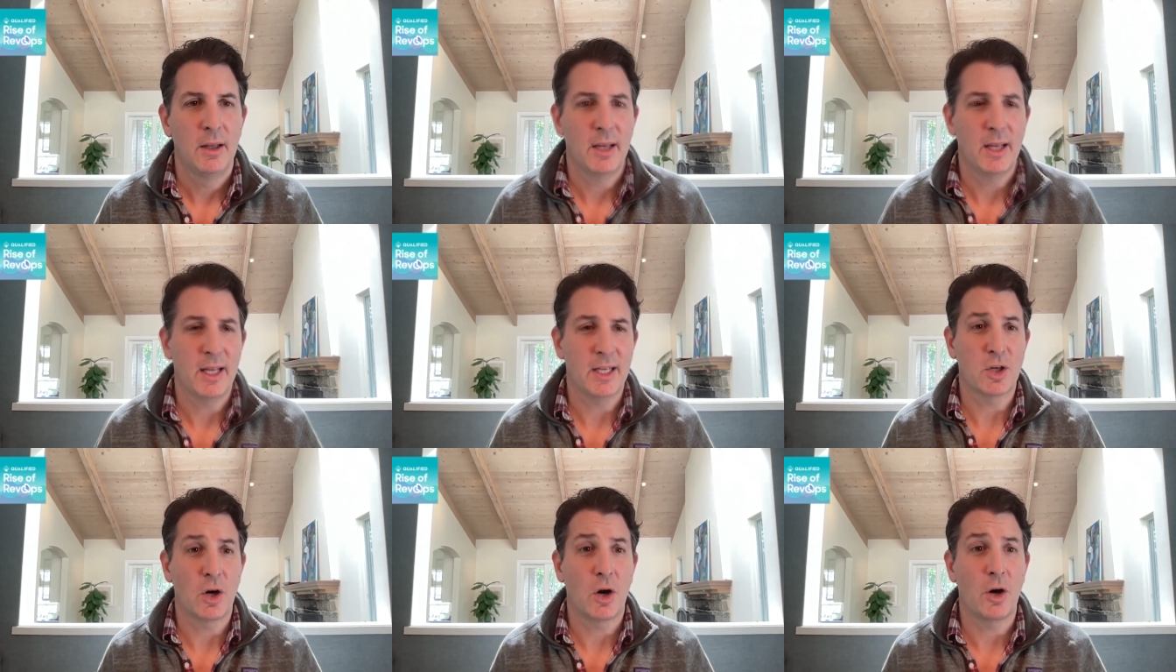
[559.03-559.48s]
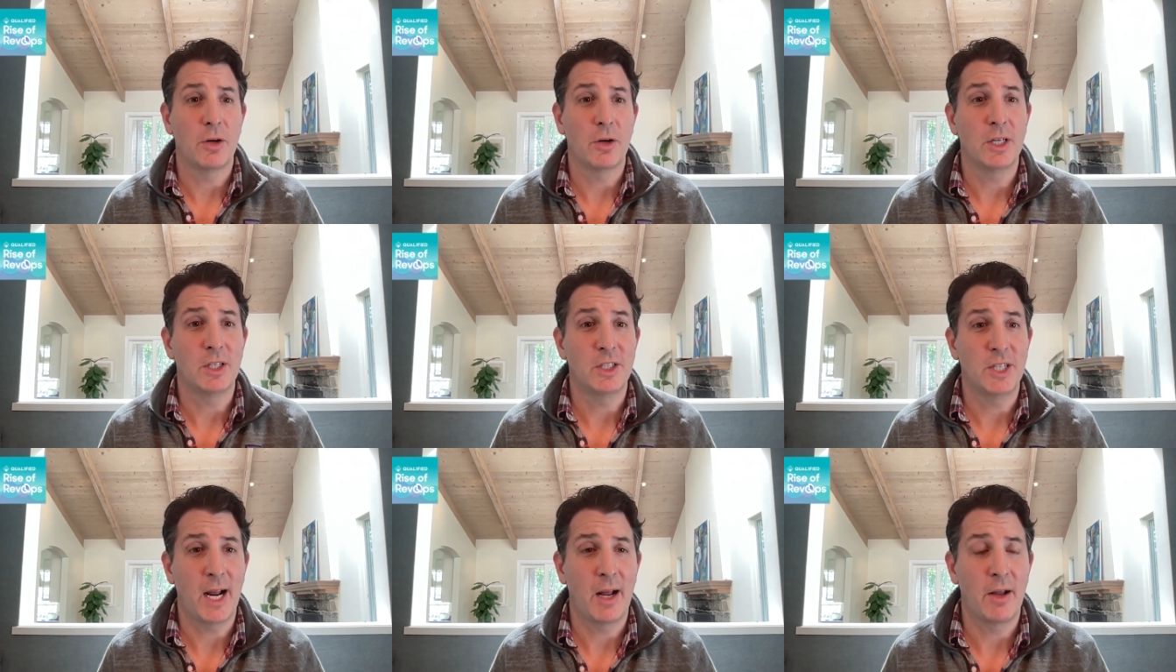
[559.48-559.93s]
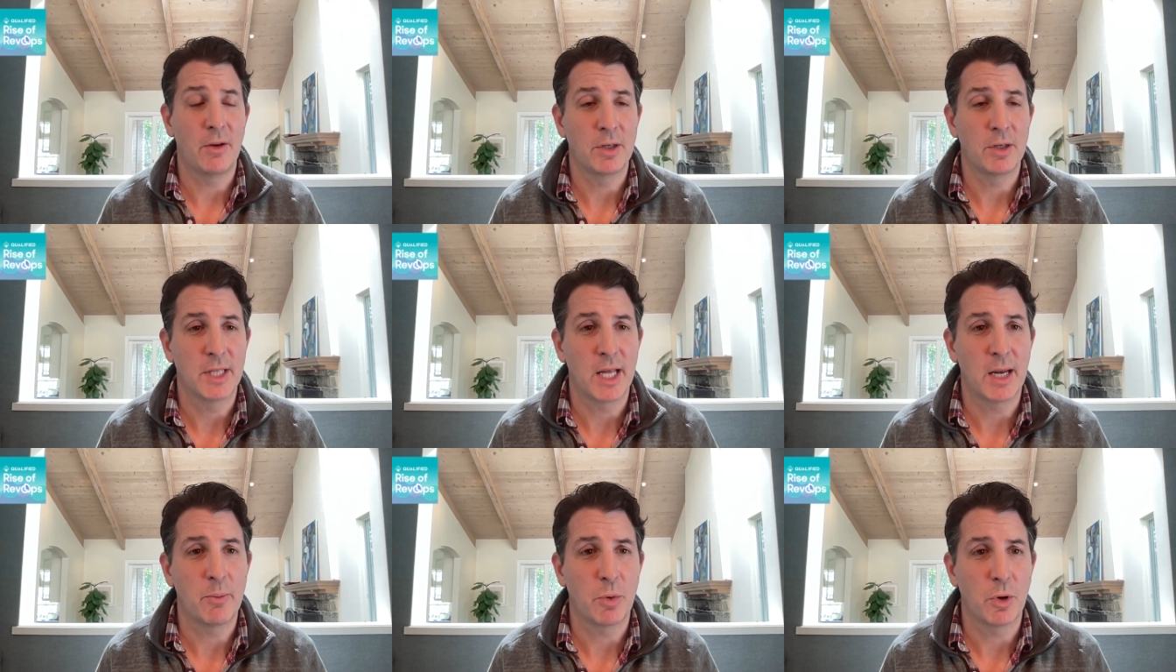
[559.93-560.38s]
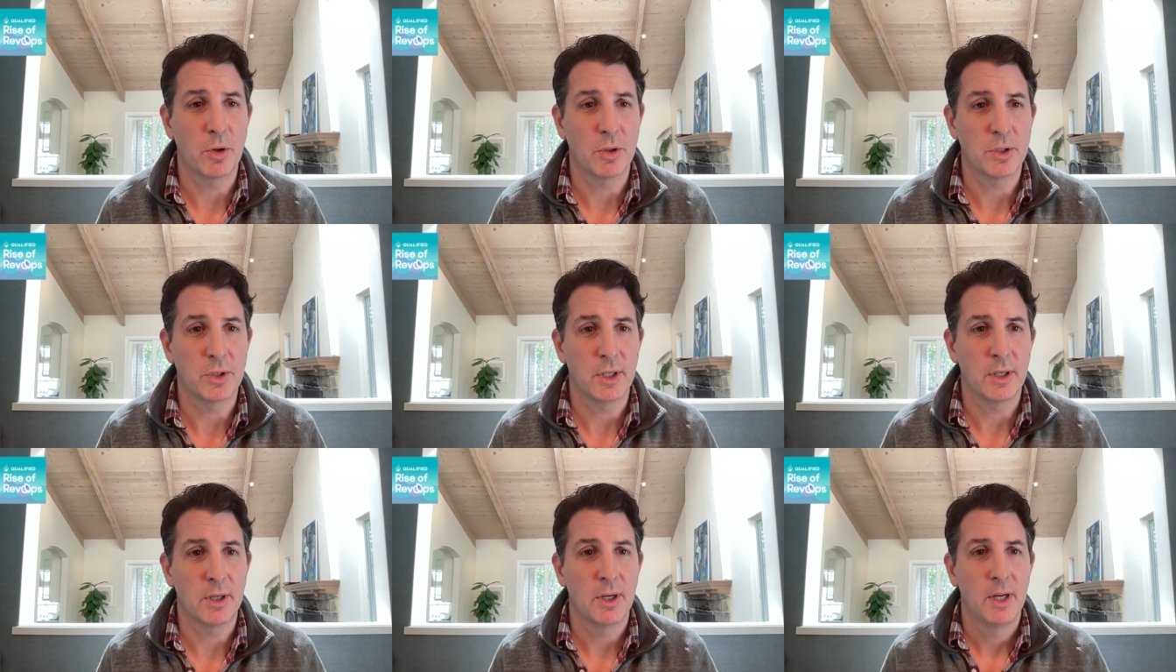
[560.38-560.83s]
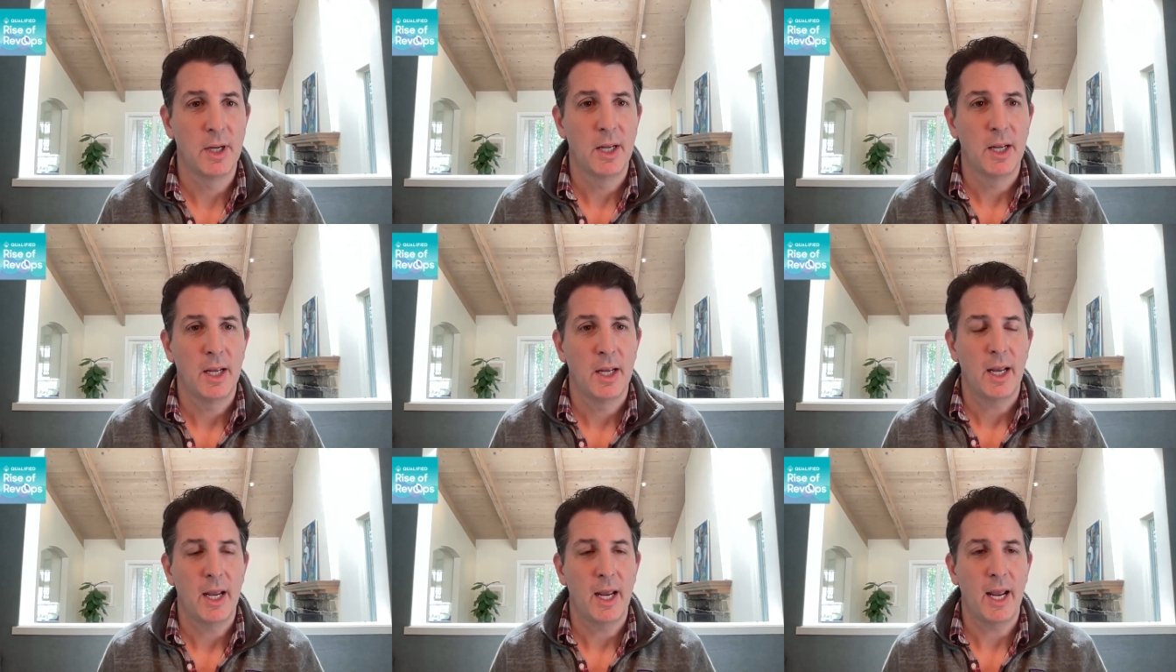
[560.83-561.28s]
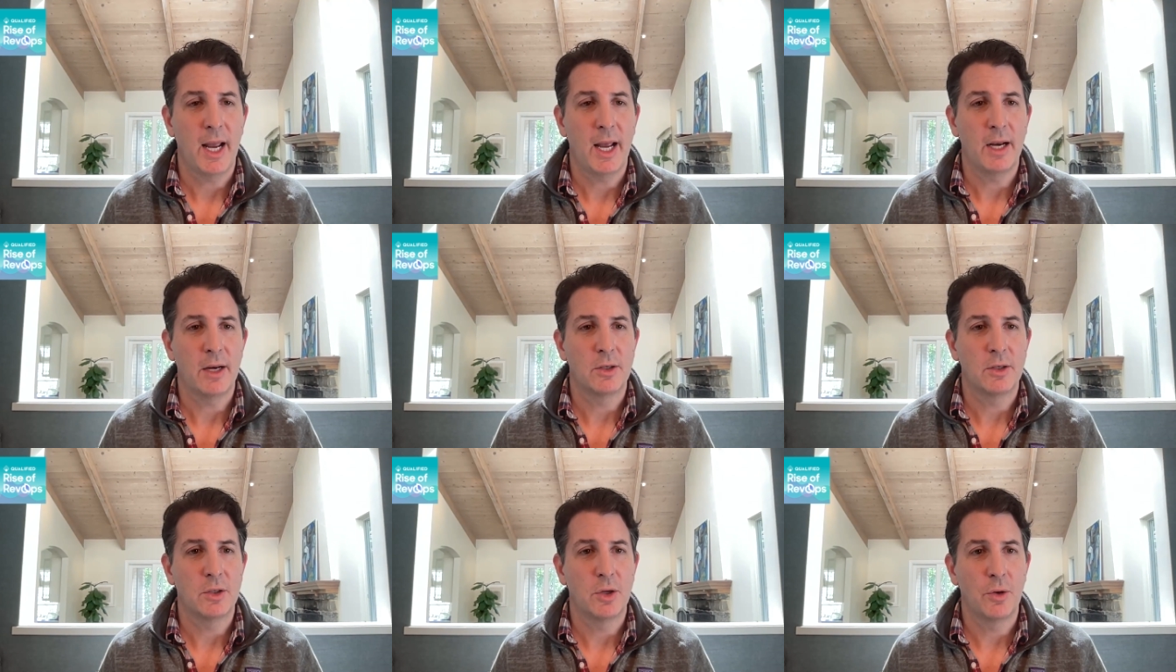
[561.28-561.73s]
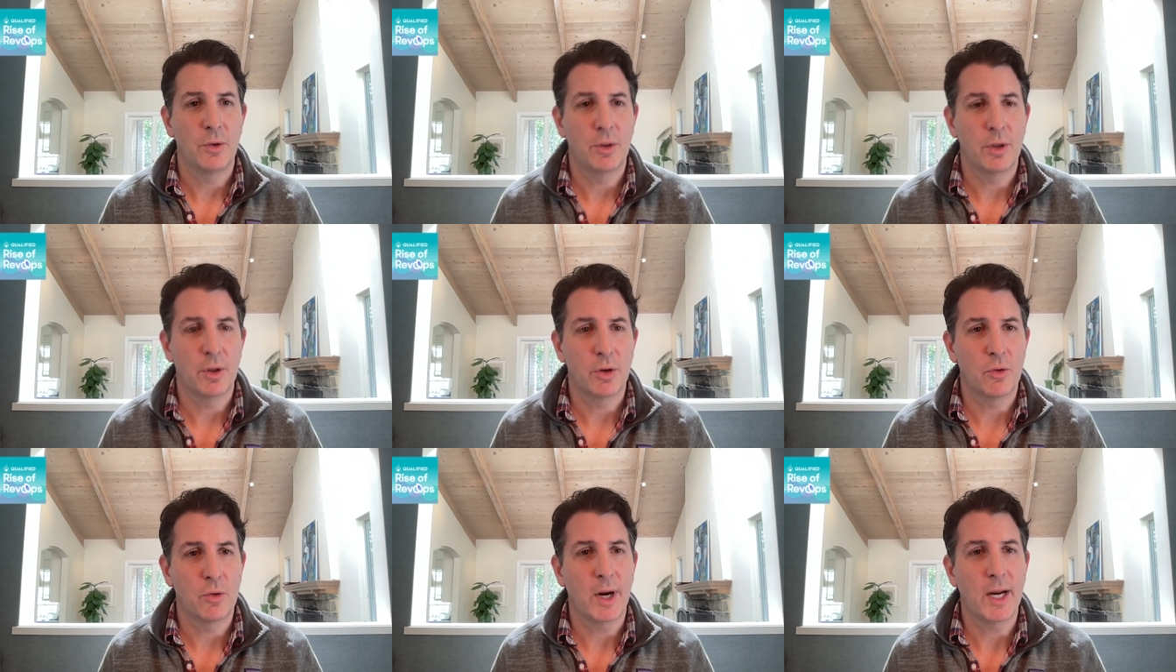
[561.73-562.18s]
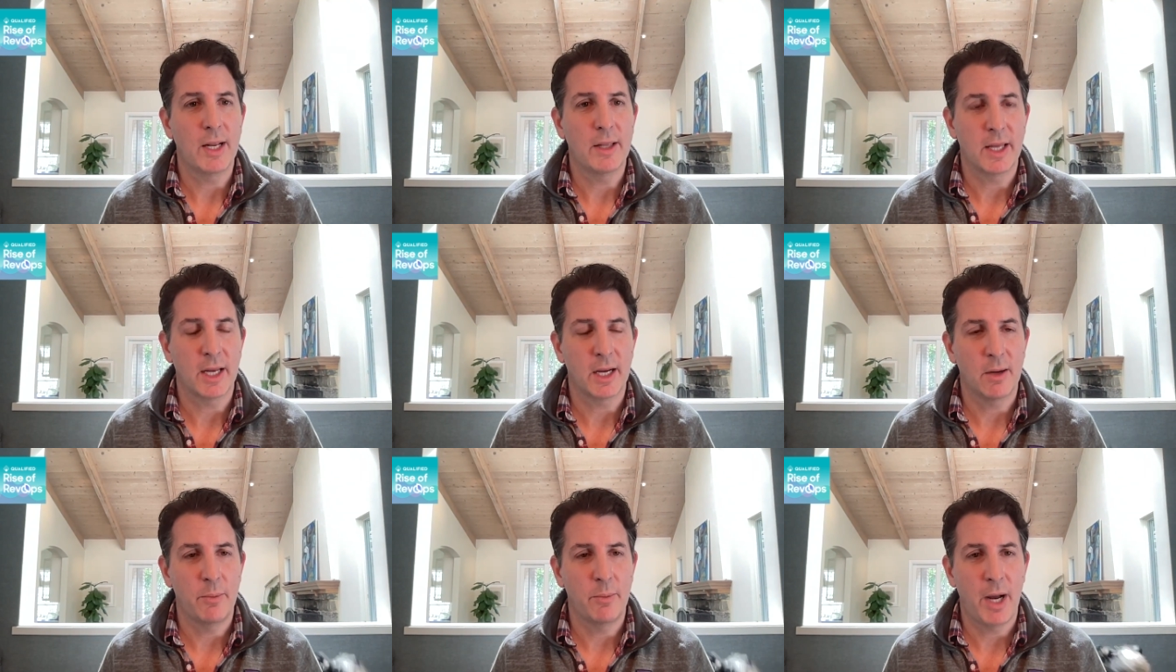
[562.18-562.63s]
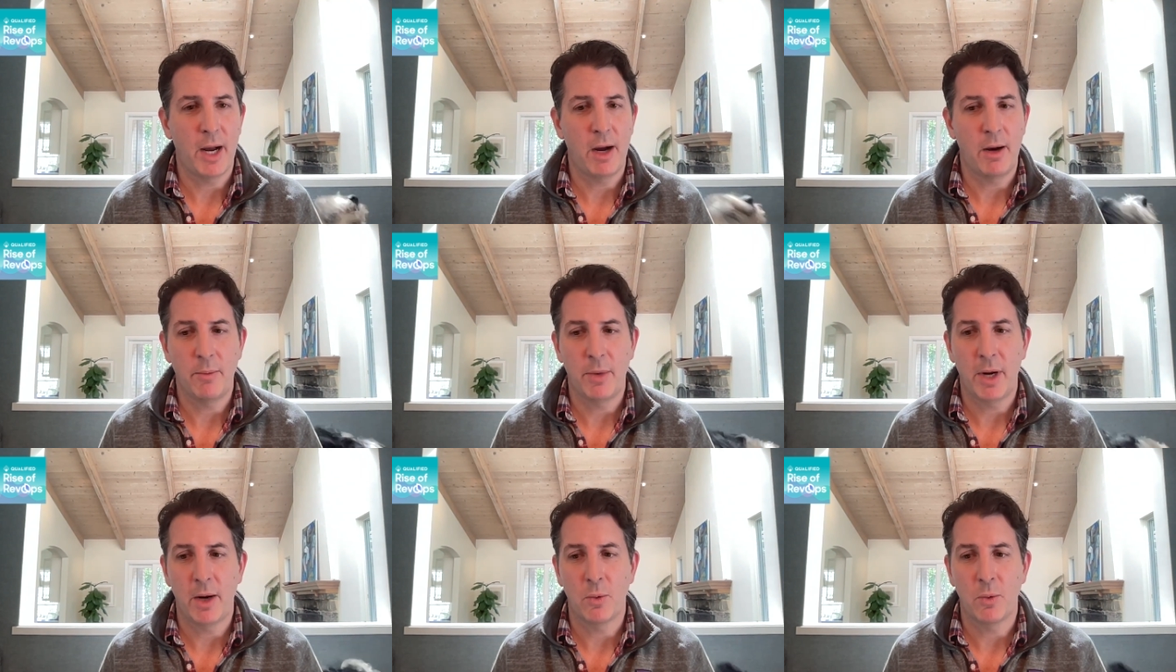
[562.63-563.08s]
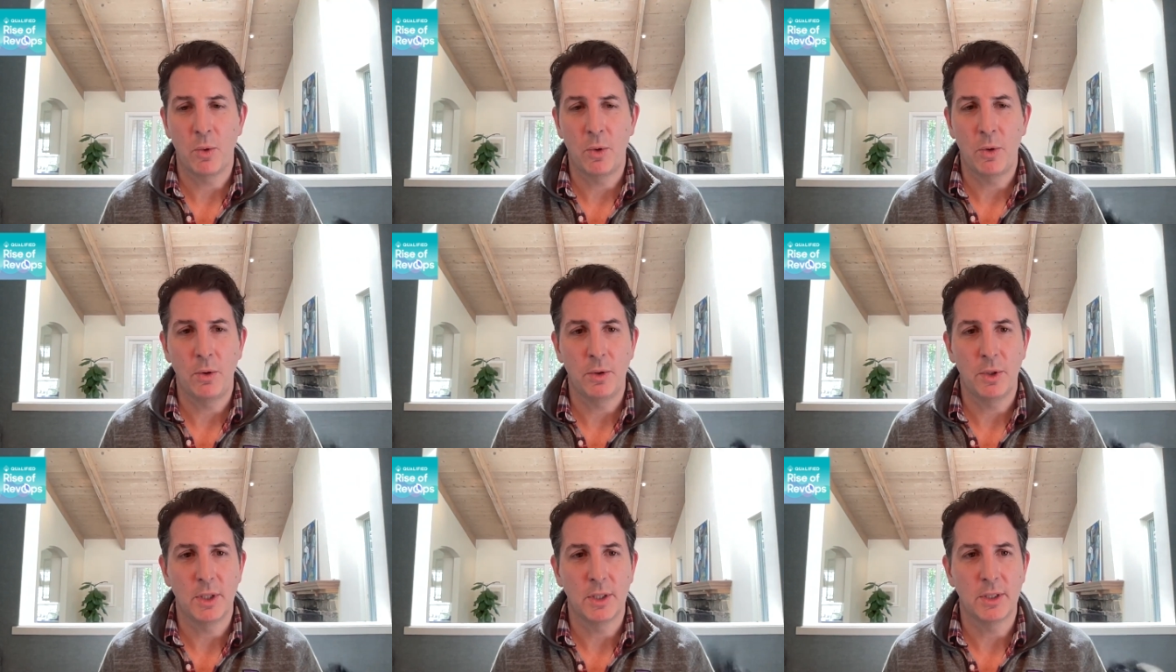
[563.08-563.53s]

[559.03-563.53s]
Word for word: it's hard to challenge that person and so the great thing about my role